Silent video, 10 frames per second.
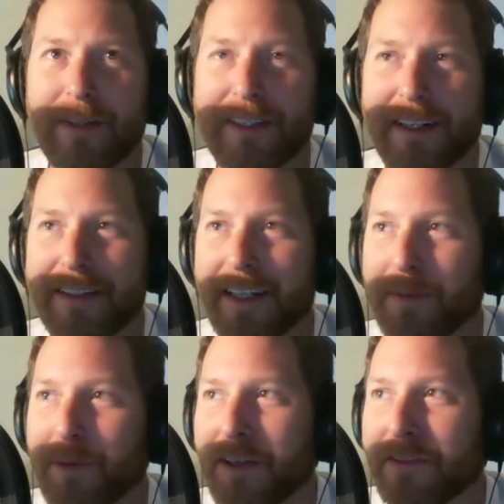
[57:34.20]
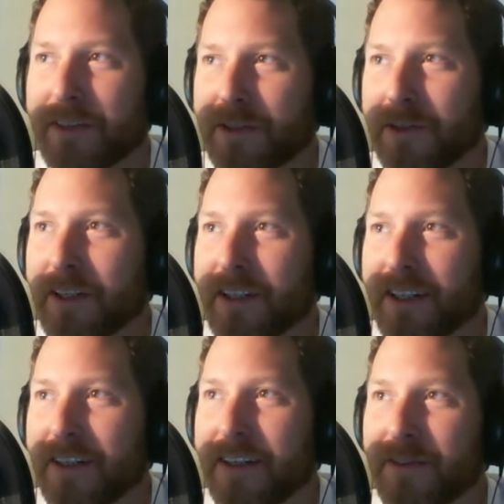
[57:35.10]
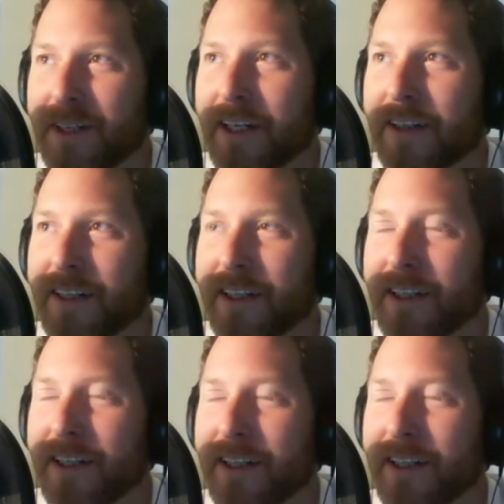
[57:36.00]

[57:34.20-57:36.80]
That's why it sounds like more of a story than a reality.